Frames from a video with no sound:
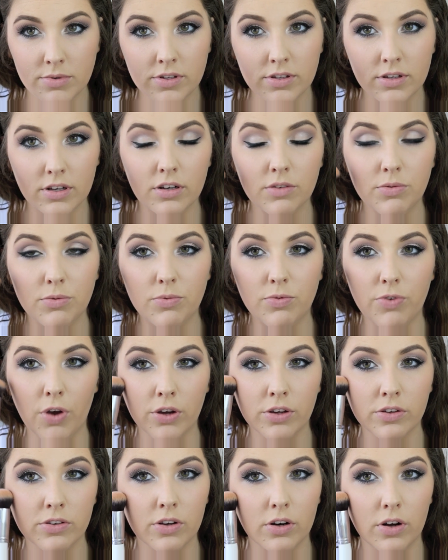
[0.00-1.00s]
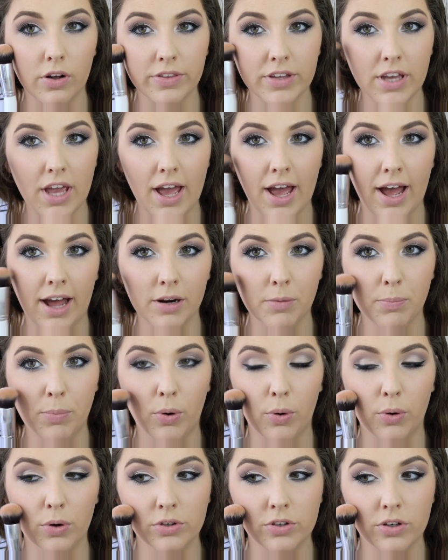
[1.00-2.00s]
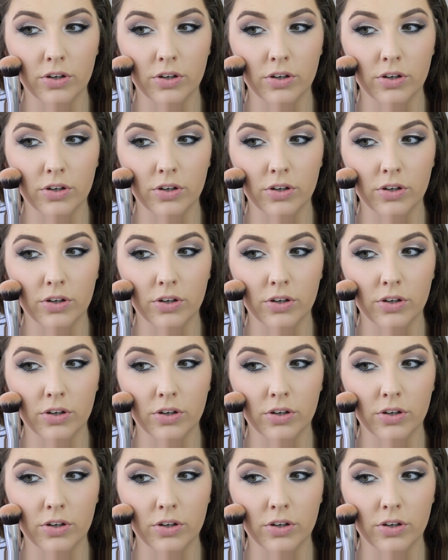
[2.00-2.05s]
Swift red lip. So I'm going in with